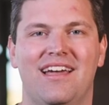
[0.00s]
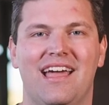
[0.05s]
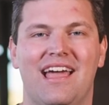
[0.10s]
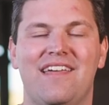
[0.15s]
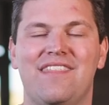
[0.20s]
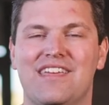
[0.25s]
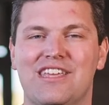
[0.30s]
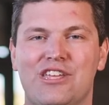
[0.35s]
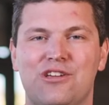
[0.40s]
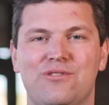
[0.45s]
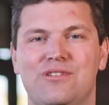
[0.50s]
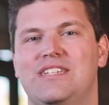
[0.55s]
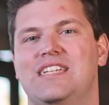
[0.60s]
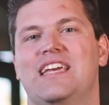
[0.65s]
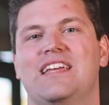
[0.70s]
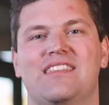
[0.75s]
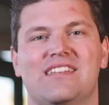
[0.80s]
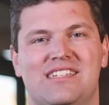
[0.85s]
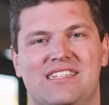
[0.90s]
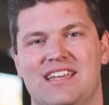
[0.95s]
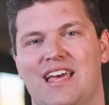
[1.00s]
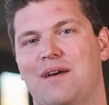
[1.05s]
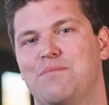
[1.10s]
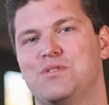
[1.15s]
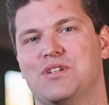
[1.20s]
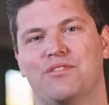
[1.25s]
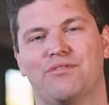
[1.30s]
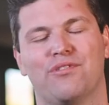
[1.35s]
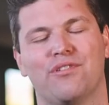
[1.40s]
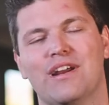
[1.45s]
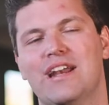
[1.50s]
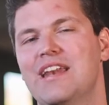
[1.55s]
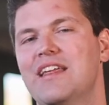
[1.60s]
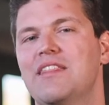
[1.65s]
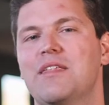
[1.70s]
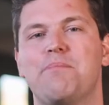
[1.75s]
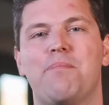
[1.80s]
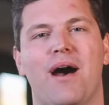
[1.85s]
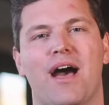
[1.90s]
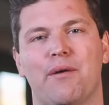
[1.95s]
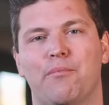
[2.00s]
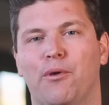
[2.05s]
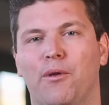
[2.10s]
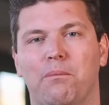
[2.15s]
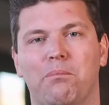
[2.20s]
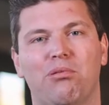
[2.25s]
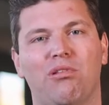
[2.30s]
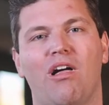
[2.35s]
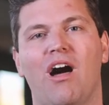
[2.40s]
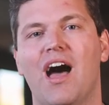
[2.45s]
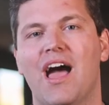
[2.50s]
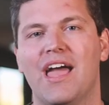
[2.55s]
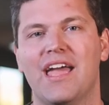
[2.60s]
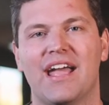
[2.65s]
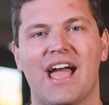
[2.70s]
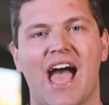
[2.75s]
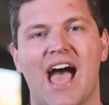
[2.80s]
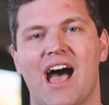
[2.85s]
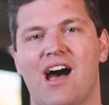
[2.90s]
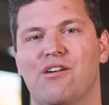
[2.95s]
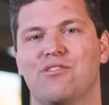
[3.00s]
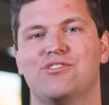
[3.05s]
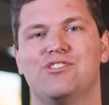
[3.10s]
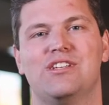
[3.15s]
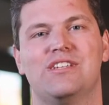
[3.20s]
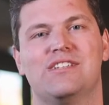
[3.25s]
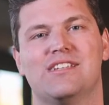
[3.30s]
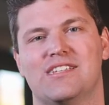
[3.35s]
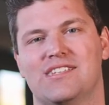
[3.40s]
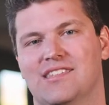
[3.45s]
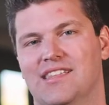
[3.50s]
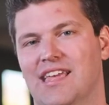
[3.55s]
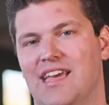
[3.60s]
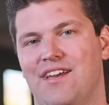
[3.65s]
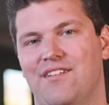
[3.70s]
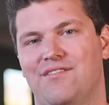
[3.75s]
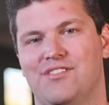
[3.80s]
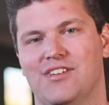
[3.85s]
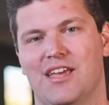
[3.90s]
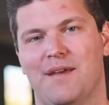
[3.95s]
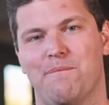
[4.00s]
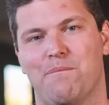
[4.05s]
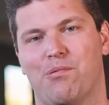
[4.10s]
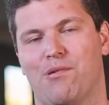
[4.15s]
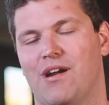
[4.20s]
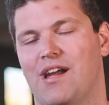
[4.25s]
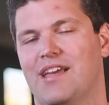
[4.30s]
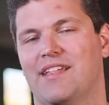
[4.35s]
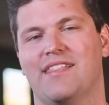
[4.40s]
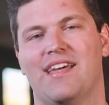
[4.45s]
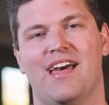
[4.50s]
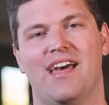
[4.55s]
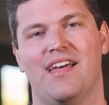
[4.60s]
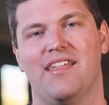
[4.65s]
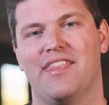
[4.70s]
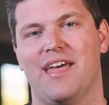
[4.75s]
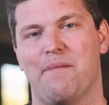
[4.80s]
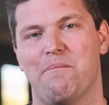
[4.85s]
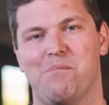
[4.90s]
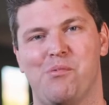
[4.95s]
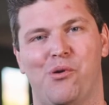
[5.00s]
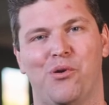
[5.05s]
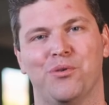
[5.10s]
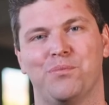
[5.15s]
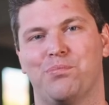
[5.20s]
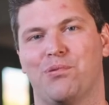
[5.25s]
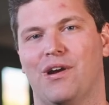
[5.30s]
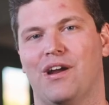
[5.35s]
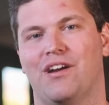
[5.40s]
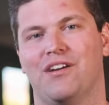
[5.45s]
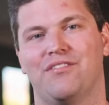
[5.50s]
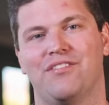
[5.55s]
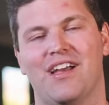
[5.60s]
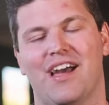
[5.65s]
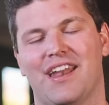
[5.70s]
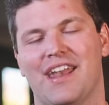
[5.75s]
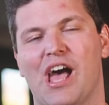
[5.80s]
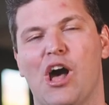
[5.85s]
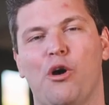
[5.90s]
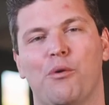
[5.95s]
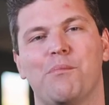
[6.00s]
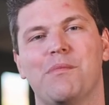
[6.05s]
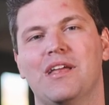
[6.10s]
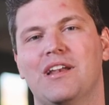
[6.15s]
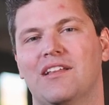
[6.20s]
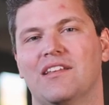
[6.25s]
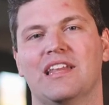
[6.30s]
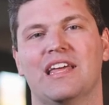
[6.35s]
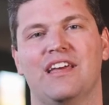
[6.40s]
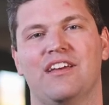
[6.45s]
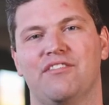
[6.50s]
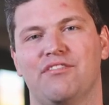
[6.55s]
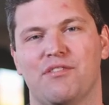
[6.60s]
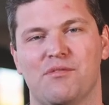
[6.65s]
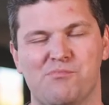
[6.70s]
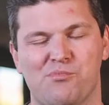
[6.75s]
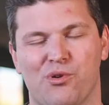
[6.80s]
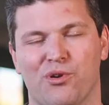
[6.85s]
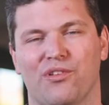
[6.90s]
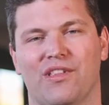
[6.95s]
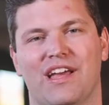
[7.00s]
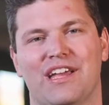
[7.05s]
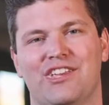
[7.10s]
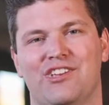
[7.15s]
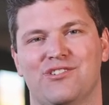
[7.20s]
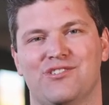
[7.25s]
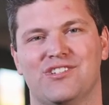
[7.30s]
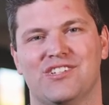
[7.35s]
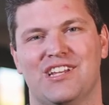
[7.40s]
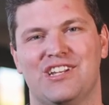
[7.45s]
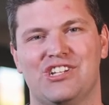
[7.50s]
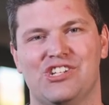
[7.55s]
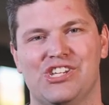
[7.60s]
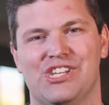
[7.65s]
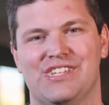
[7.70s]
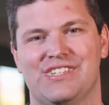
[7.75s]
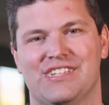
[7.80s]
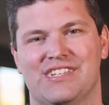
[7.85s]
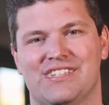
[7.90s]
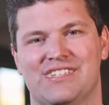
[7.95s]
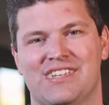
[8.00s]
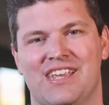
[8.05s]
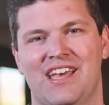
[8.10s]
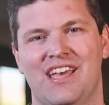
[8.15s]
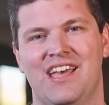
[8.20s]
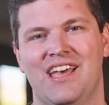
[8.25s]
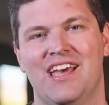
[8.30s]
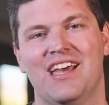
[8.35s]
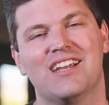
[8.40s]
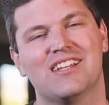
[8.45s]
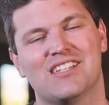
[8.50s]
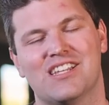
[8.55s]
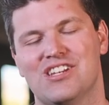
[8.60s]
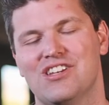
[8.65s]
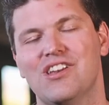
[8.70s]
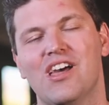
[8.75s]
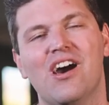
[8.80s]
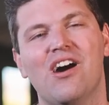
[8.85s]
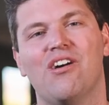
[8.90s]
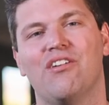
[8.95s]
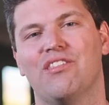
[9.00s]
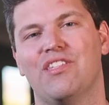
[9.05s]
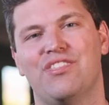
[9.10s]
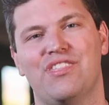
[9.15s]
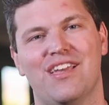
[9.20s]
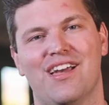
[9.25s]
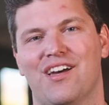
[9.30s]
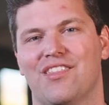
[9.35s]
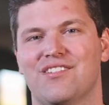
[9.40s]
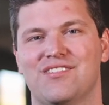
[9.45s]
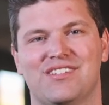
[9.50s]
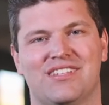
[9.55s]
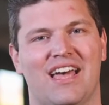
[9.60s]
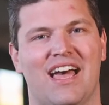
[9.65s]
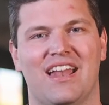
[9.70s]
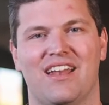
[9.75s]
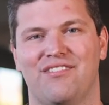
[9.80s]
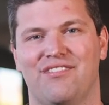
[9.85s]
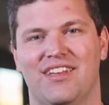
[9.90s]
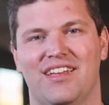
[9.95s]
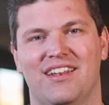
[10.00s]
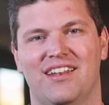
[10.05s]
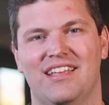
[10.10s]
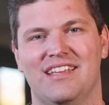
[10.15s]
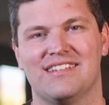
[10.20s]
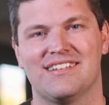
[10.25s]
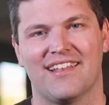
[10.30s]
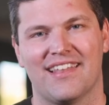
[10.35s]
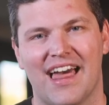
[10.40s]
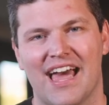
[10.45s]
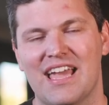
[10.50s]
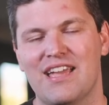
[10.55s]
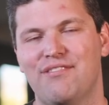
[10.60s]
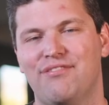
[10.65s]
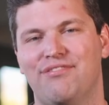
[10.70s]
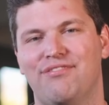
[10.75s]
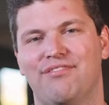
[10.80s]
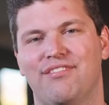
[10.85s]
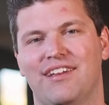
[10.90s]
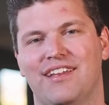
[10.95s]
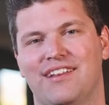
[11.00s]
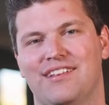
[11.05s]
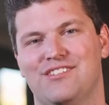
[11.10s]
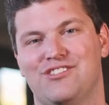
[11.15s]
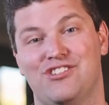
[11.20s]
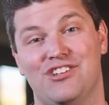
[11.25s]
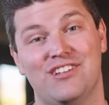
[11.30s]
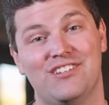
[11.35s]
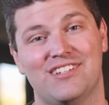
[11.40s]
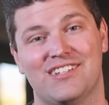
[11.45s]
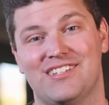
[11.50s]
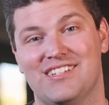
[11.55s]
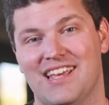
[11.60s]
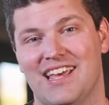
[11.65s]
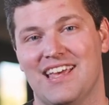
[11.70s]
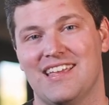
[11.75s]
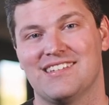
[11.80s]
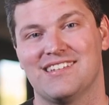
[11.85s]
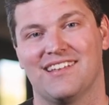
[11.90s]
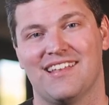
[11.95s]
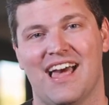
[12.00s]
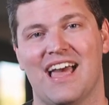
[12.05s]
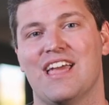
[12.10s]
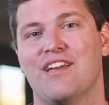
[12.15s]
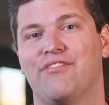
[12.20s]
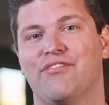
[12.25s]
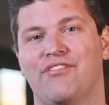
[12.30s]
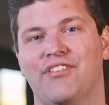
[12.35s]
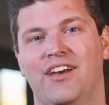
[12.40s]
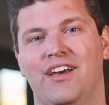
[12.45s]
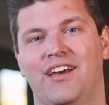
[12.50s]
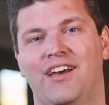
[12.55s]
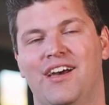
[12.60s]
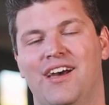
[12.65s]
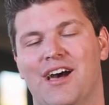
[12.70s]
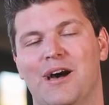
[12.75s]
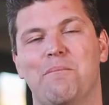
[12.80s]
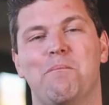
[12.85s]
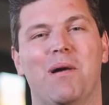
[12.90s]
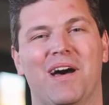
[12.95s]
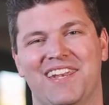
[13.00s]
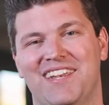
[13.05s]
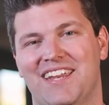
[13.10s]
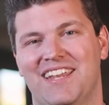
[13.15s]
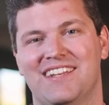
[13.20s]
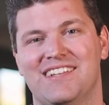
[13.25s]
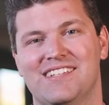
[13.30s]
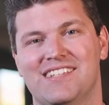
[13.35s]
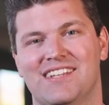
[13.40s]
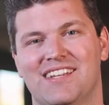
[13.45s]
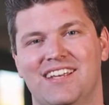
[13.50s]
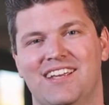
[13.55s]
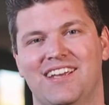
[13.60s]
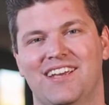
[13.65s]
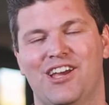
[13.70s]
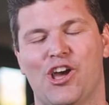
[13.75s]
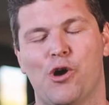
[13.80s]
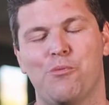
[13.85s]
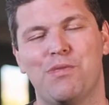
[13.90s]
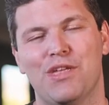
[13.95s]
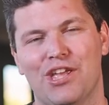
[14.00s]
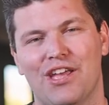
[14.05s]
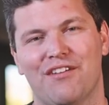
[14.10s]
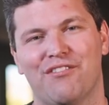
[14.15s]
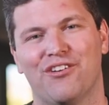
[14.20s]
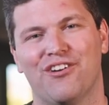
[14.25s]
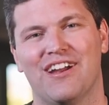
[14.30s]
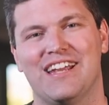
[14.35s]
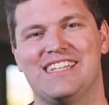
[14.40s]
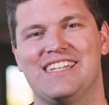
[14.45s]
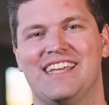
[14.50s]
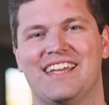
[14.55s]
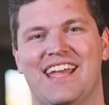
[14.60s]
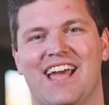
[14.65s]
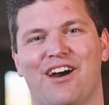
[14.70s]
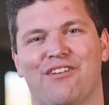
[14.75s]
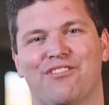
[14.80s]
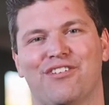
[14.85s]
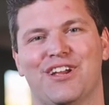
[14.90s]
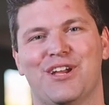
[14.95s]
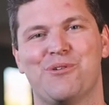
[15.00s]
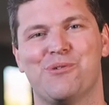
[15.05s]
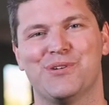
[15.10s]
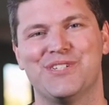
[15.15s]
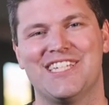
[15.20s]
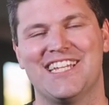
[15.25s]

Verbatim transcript: and that you would take the steps of reading the Bible, applying how Jesus lived, and praying that, that bold prayer of God, help me to live more like your son Jesus. Because I know that the other side of it is life, and as Jesus says, life abundant. Hope that you have a great day, Calvary. We'll